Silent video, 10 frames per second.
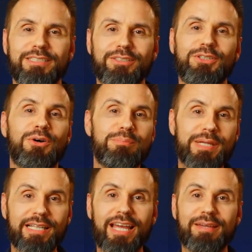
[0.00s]
So don't
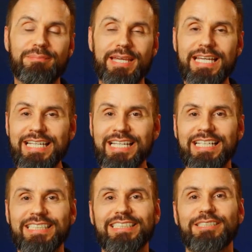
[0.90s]
be like me.
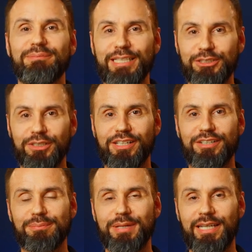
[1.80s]
Just make sure that
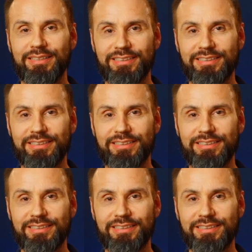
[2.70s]
you're being